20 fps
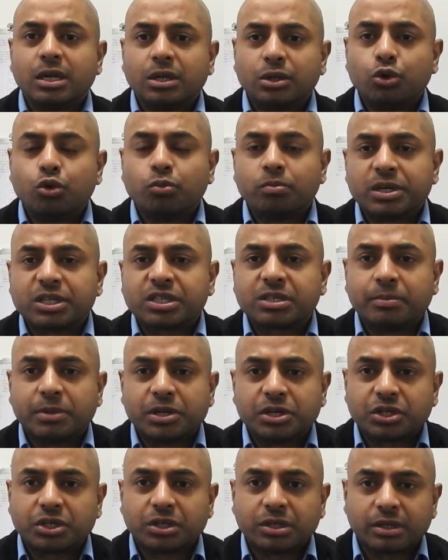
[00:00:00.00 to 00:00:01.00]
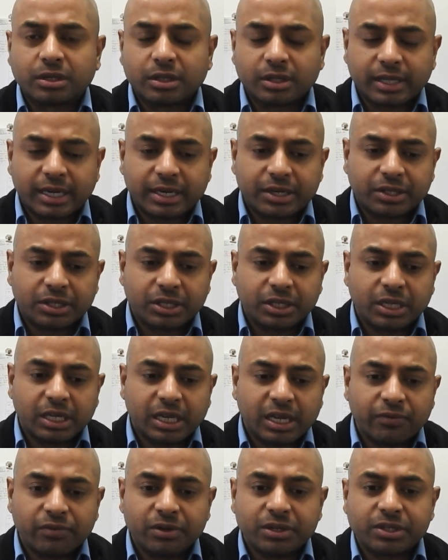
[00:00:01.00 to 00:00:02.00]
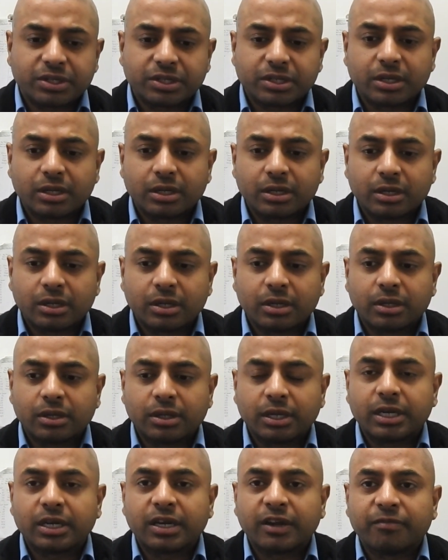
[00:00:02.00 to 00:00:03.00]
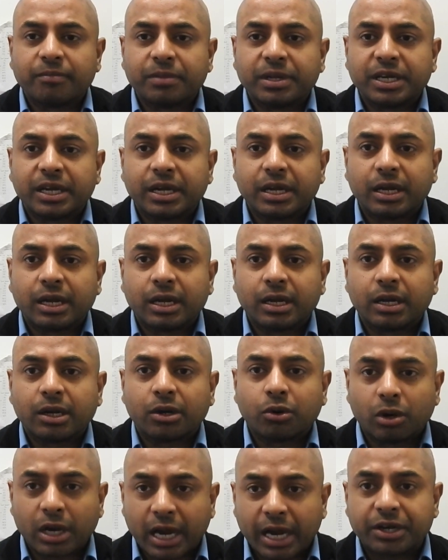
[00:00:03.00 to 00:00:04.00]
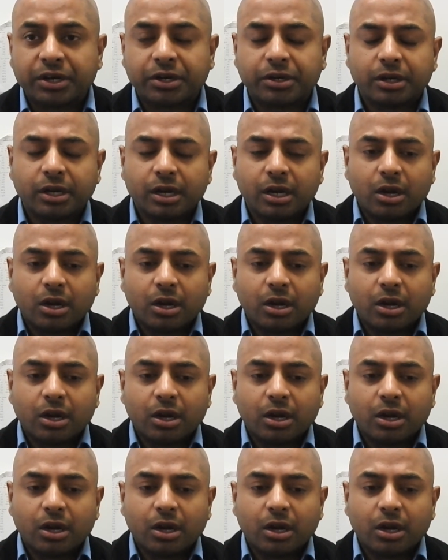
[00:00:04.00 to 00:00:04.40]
you must mention that the events uh, that have been uh, collated,